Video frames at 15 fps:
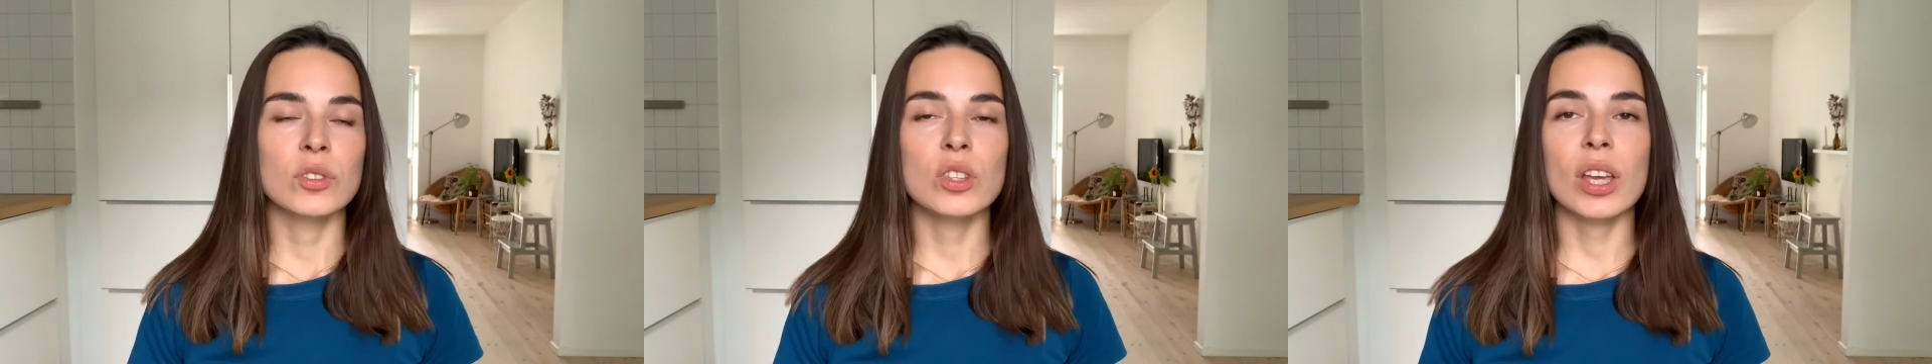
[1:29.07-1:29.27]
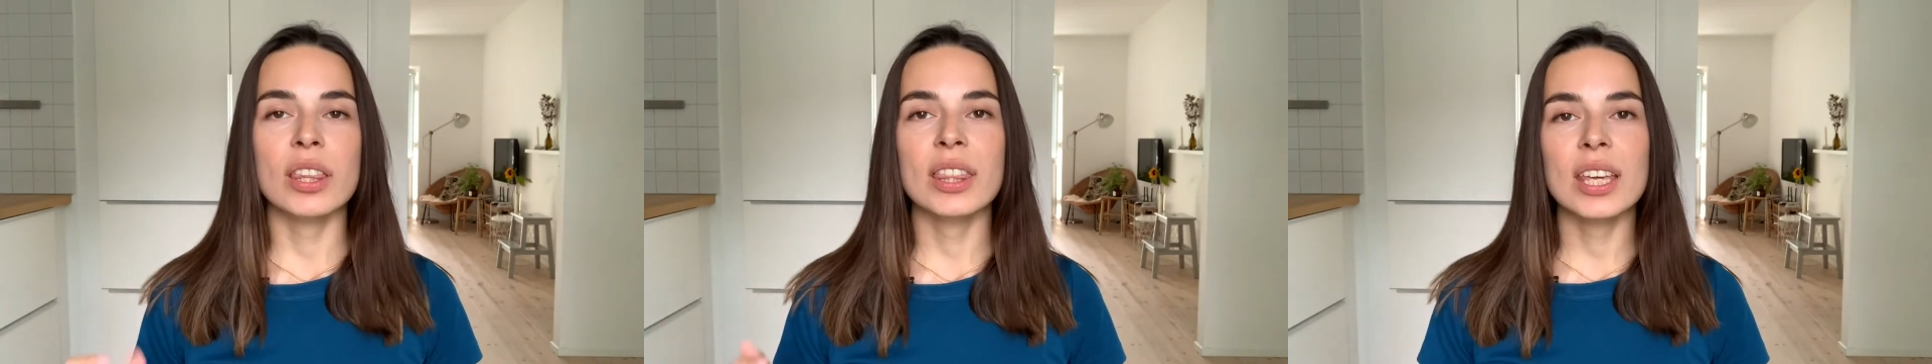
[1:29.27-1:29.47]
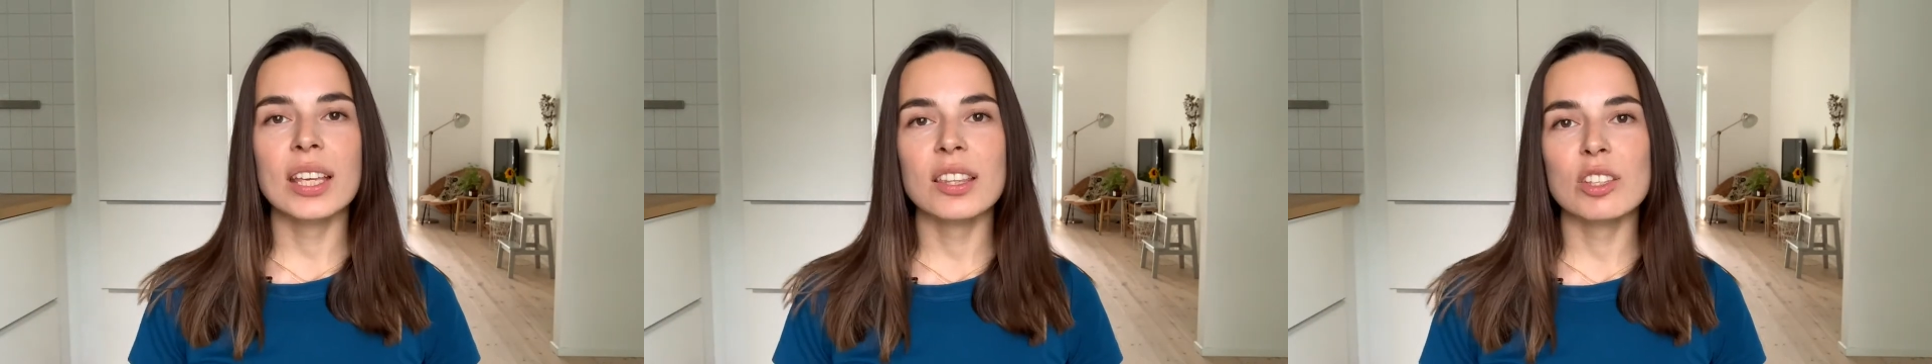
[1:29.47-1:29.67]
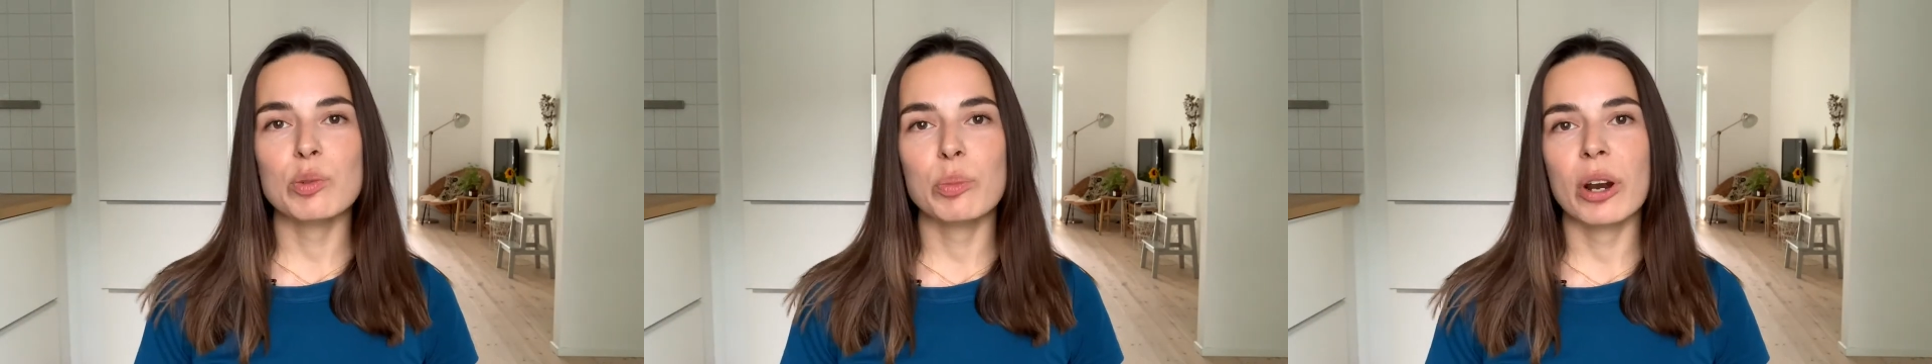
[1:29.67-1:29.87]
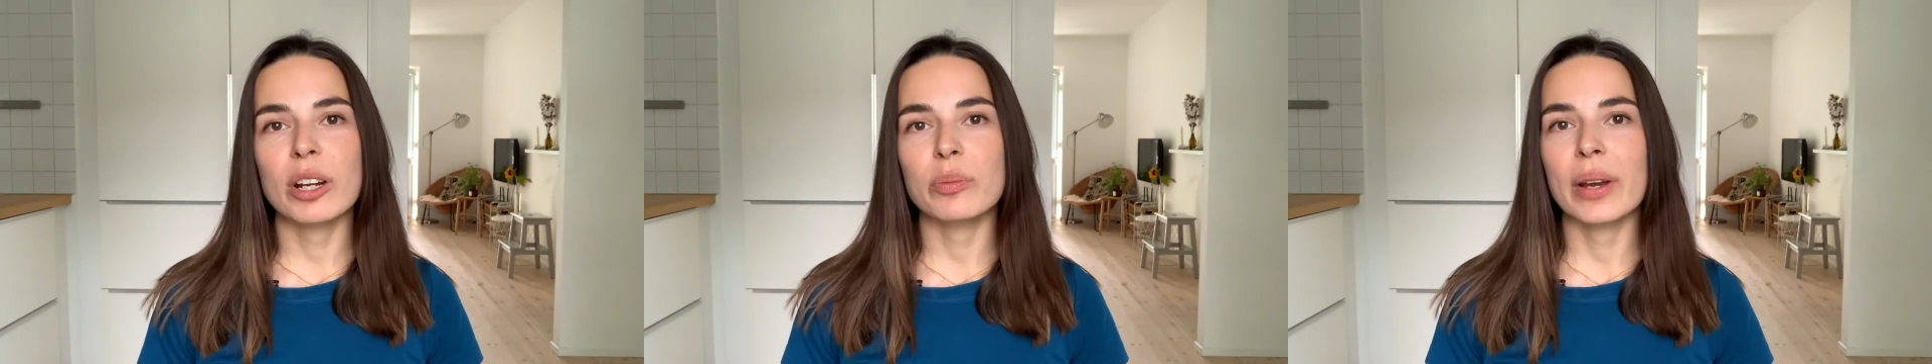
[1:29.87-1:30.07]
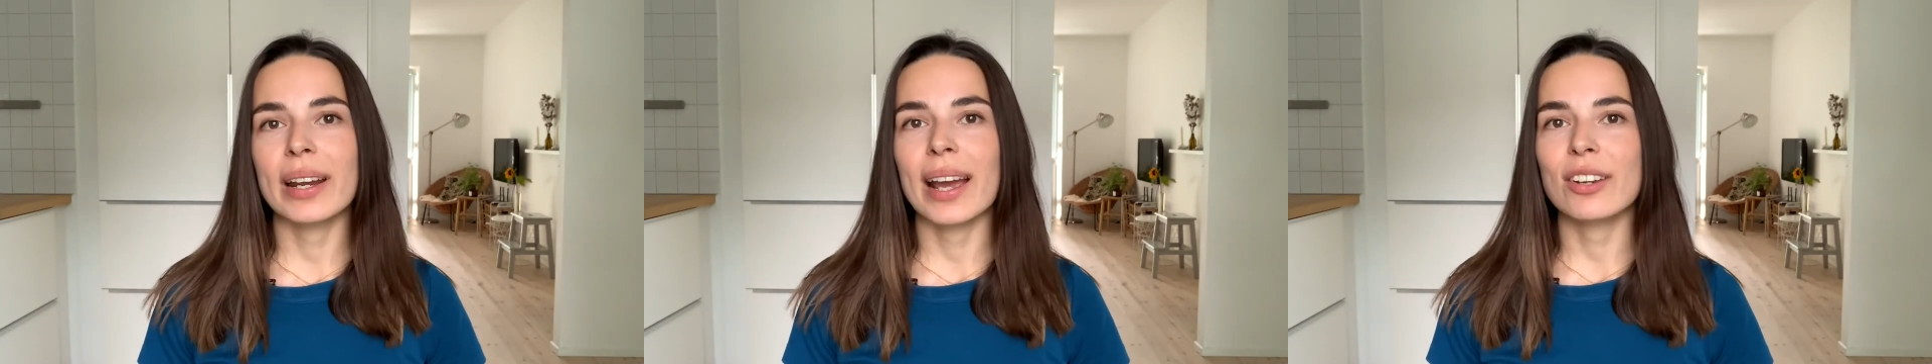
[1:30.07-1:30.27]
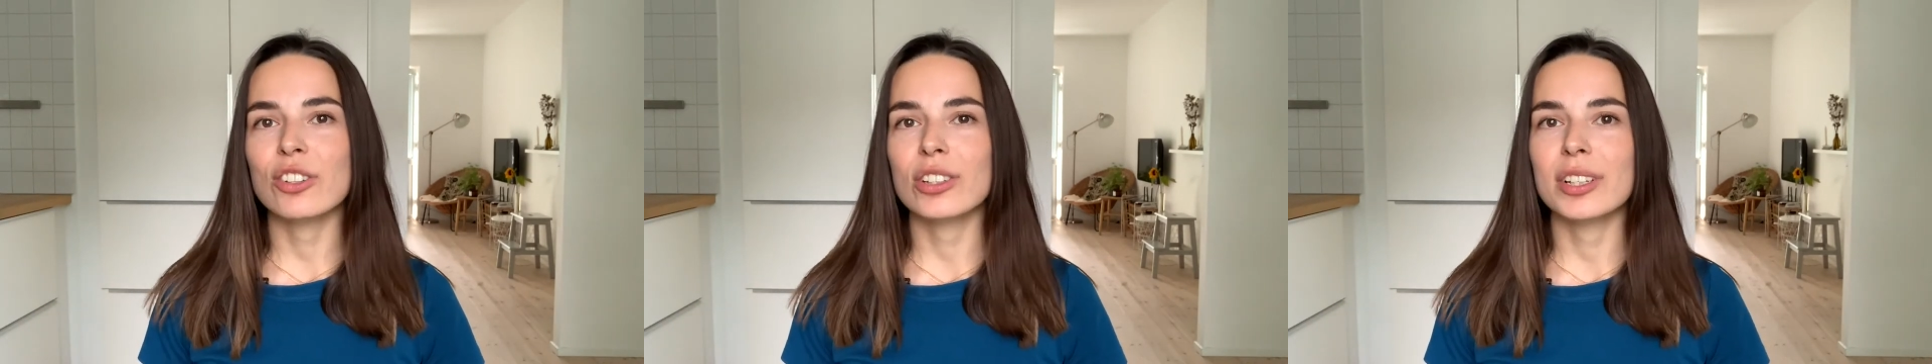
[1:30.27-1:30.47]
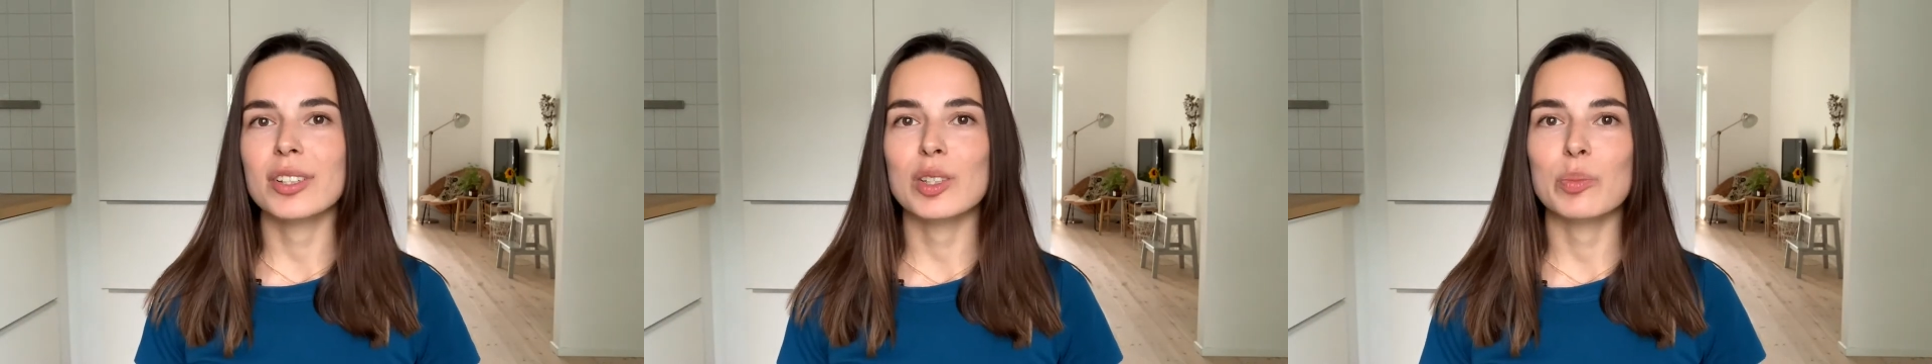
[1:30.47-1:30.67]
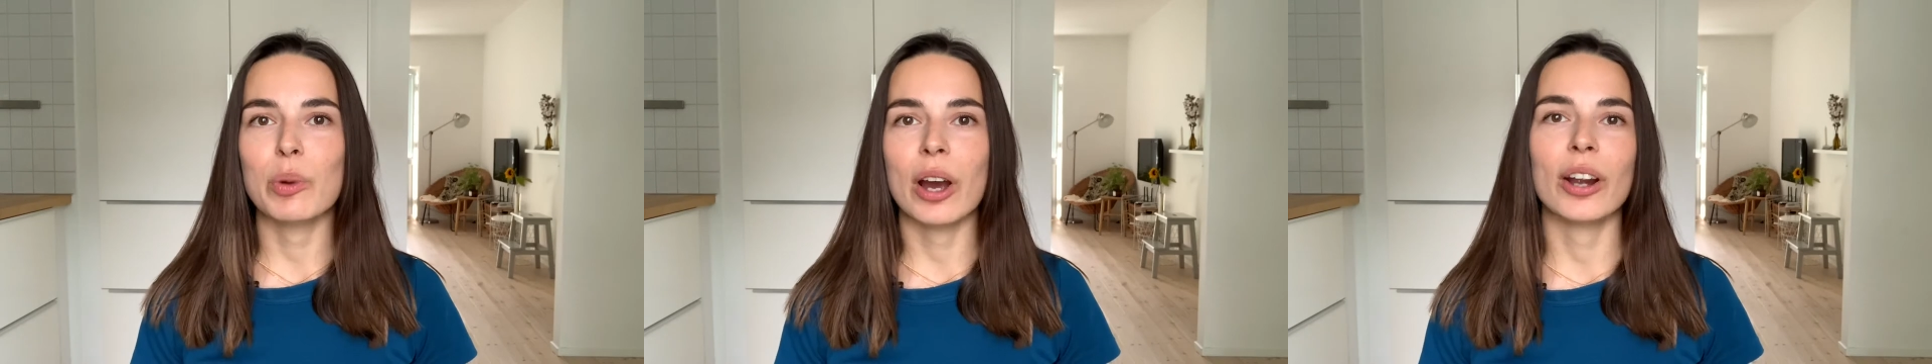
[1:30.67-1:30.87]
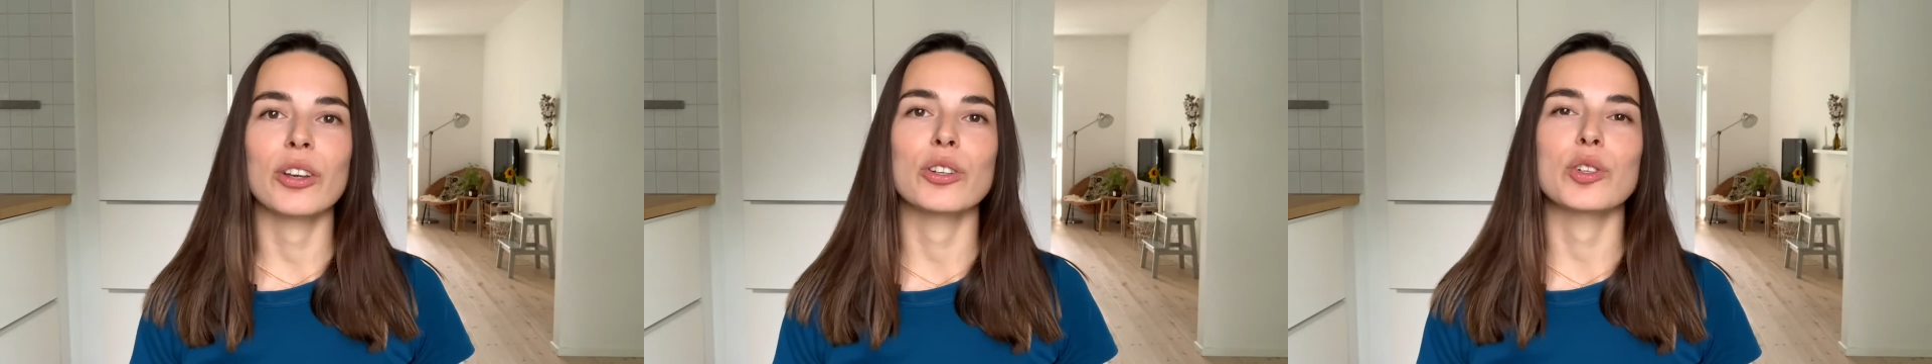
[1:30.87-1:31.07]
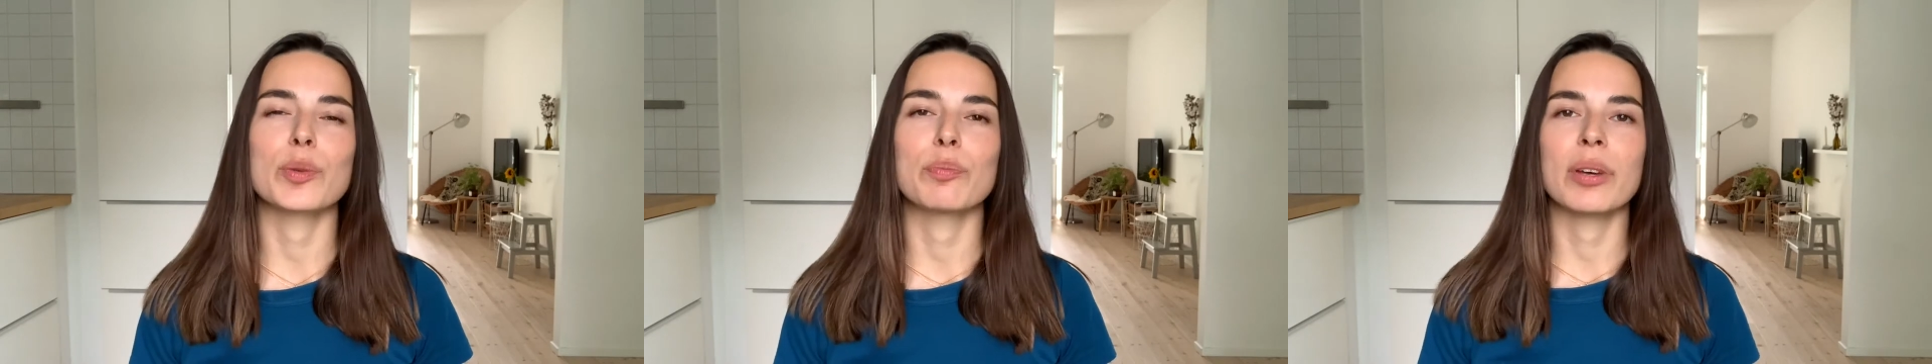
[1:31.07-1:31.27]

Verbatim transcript: So I think this part might actually inspire you to